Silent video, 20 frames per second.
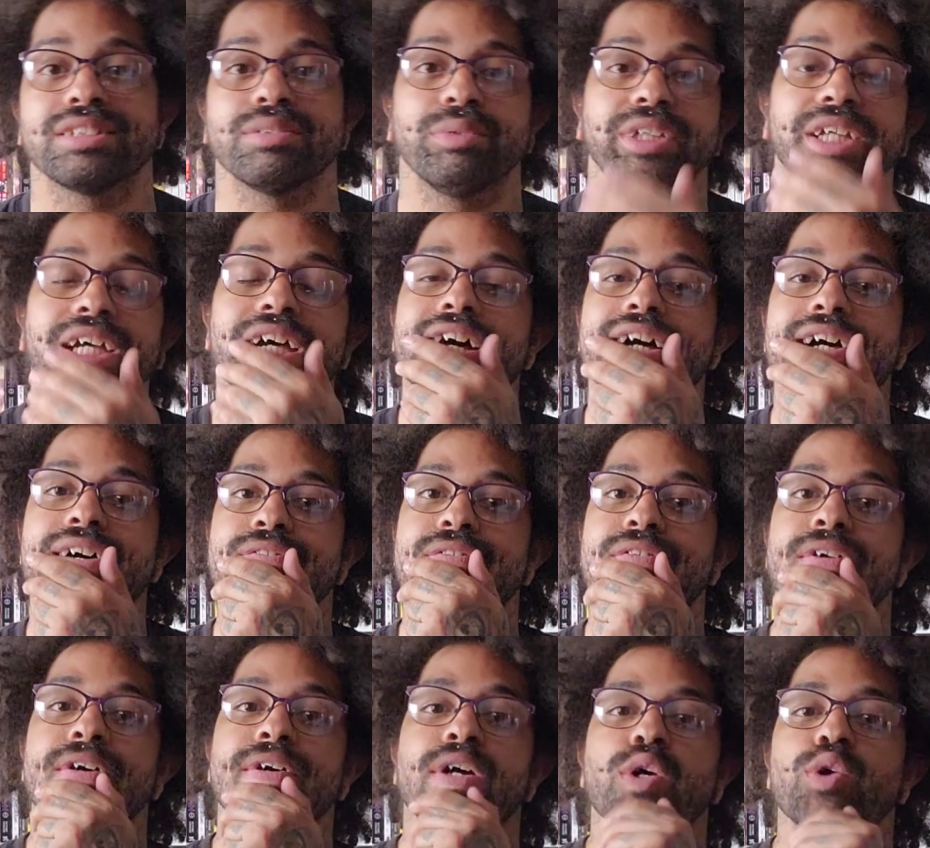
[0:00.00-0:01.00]
we have
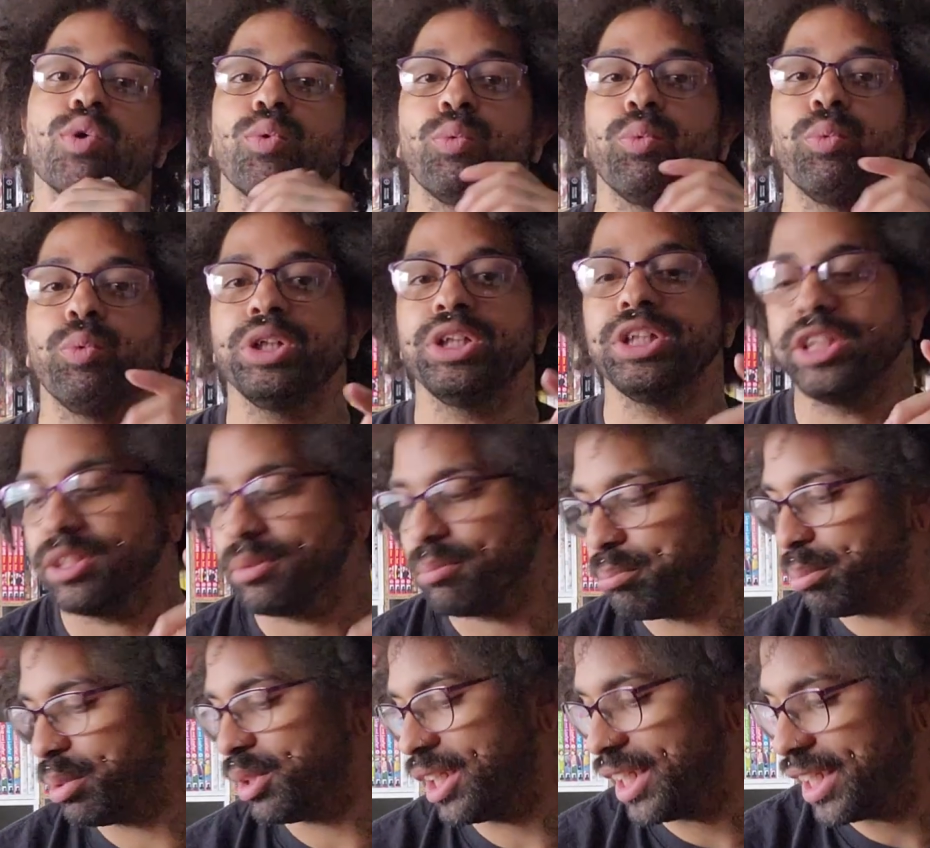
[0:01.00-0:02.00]
William
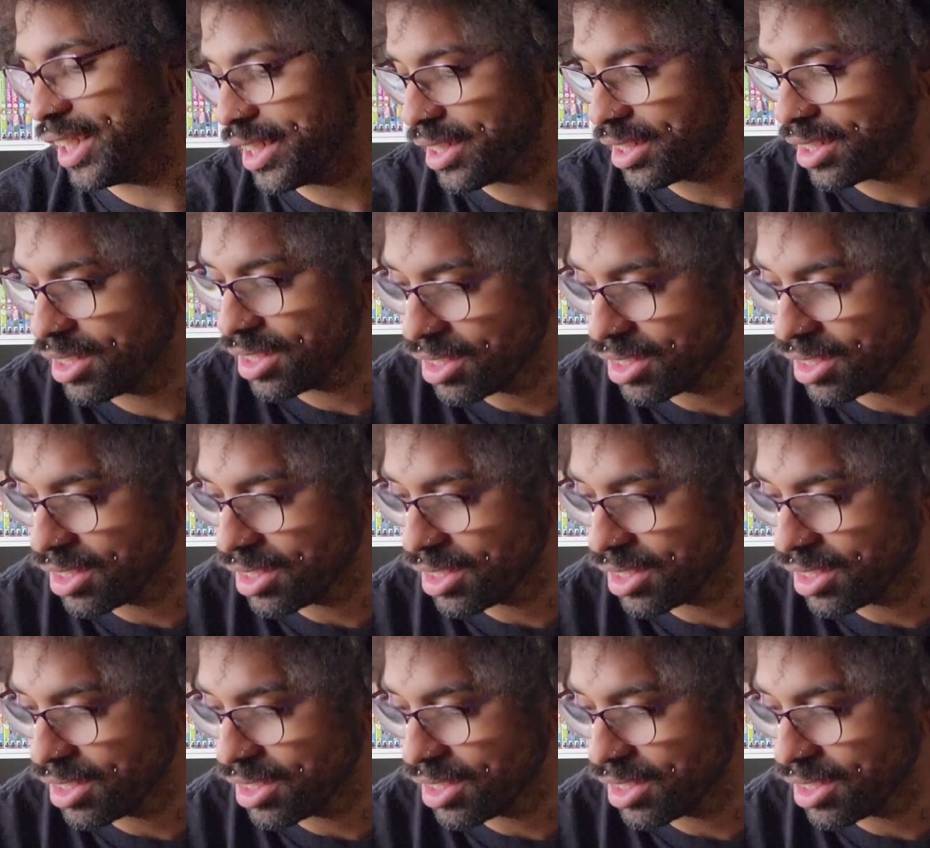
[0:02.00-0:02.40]
Blake.